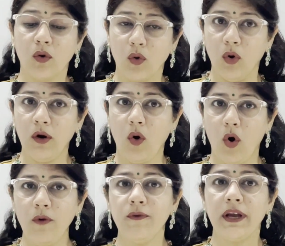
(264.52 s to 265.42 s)
Core
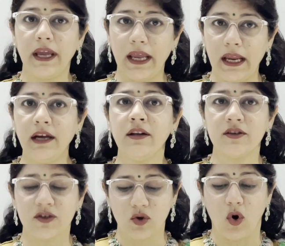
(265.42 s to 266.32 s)
of 8
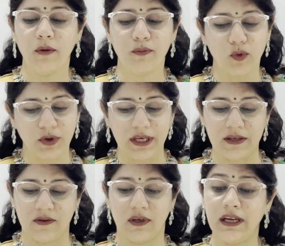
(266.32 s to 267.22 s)
histone
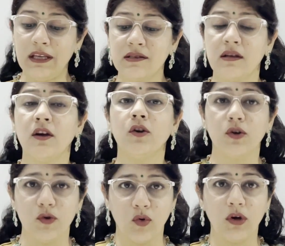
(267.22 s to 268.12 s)
proteins. It's
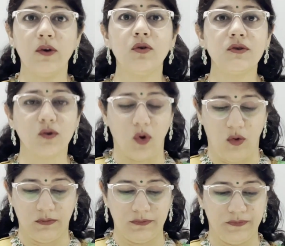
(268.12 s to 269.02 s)

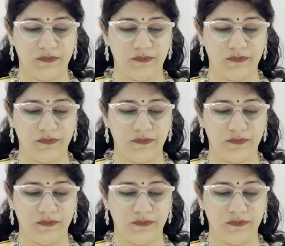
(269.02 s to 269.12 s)
nucleosome.